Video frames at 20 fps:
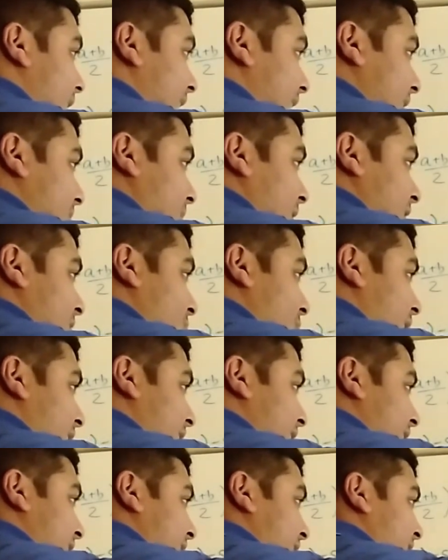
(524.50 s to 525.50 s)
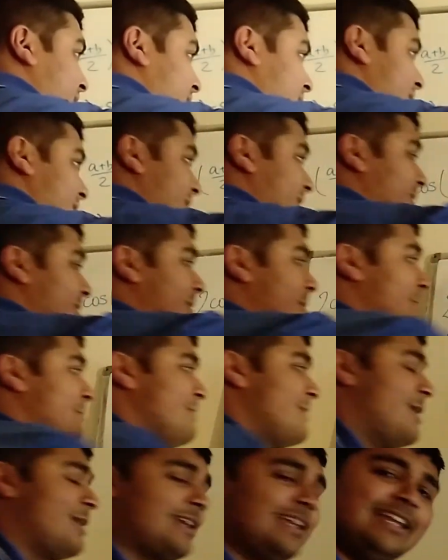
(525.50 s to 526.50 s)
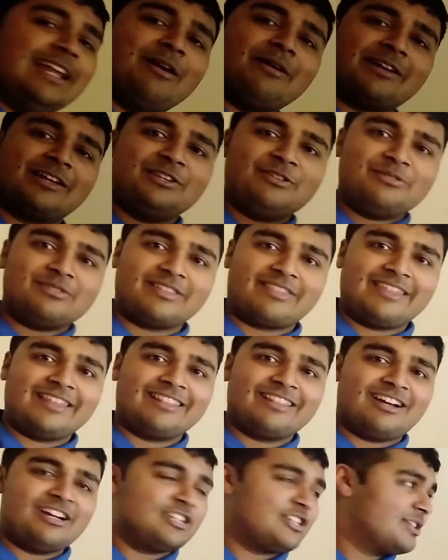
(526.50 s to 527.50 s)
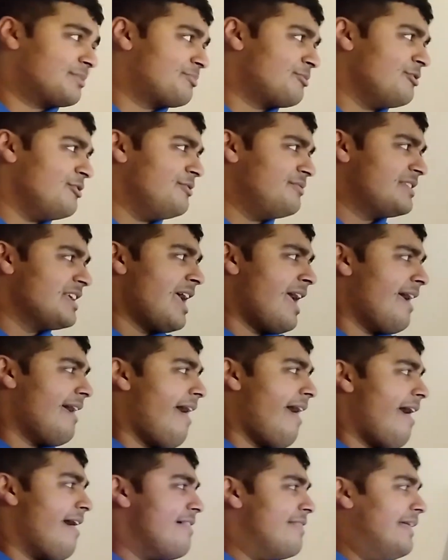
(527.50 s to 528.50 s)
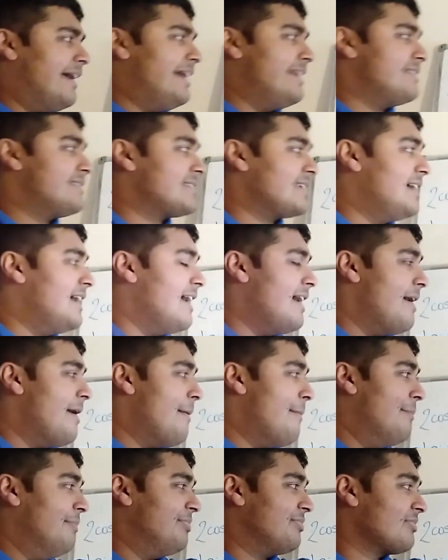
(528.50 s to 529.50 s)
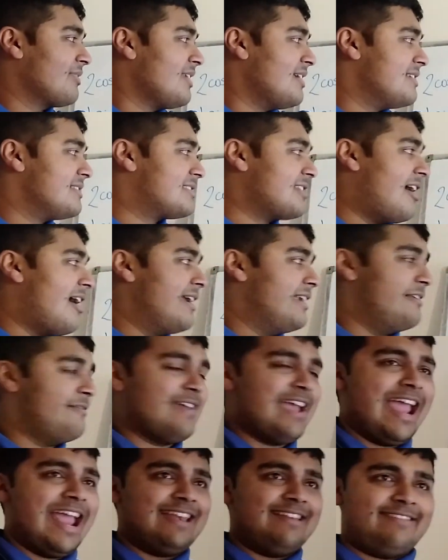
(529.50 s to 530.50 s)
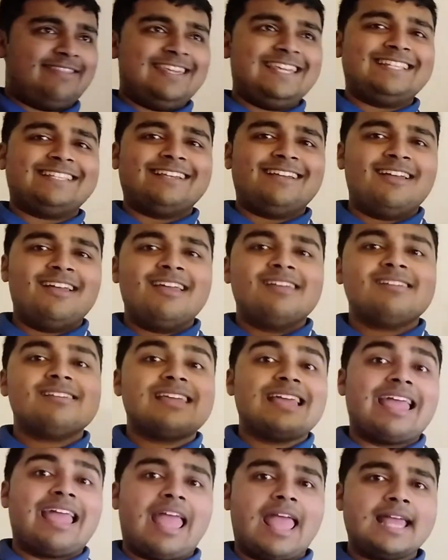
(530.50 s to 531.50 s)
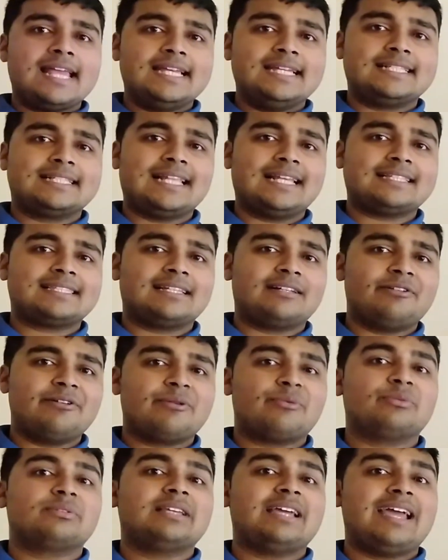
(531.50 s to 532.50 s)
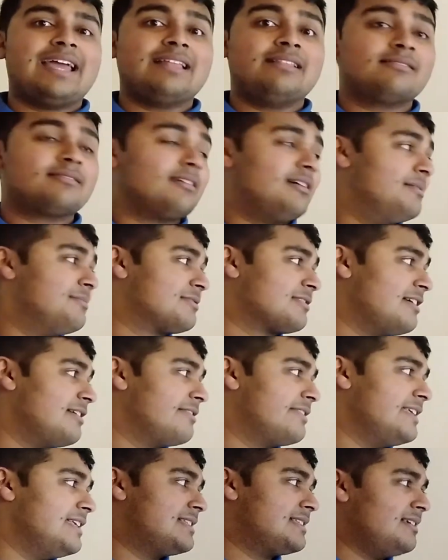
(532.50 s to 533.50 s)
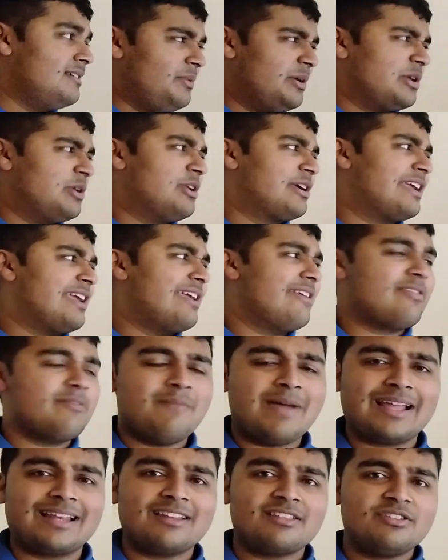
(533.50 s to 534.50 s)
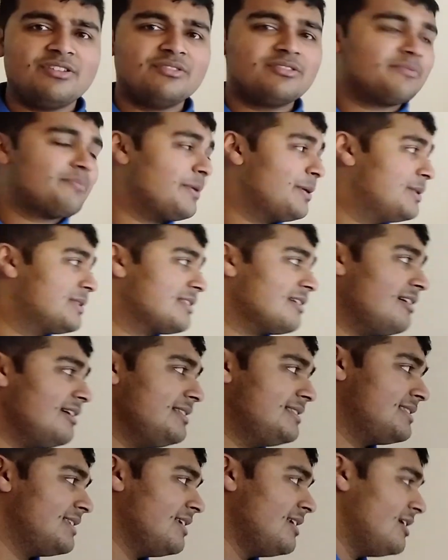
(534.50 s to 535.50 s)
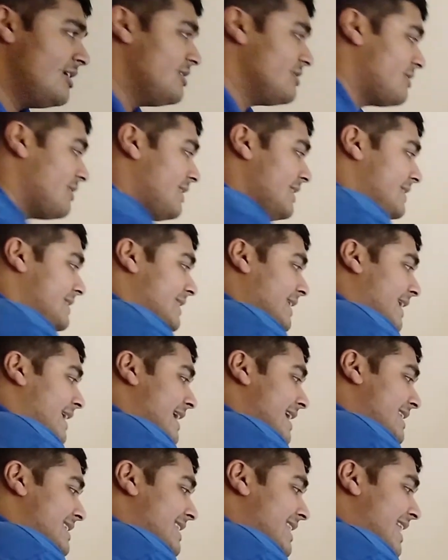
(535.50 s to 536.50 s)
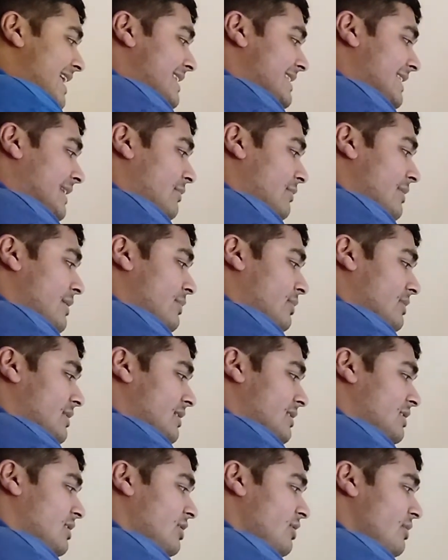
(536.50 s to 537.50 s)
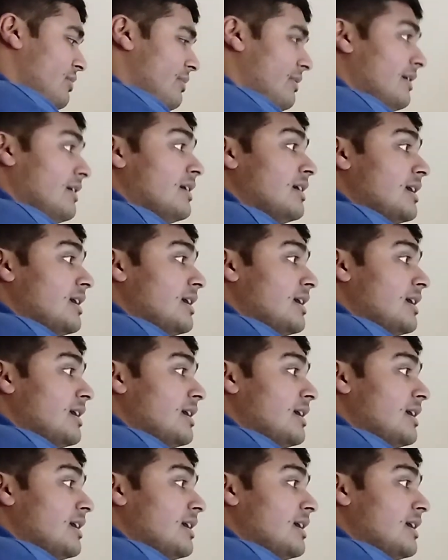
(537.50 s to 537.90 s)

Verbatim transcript: x minus y Okay, now I can use the thing that I just proved, that um, sine of n theta is less than or equal to n times sine theta, where you're looking at the magnitudes of both sides. So this thing here is less than or equal to 2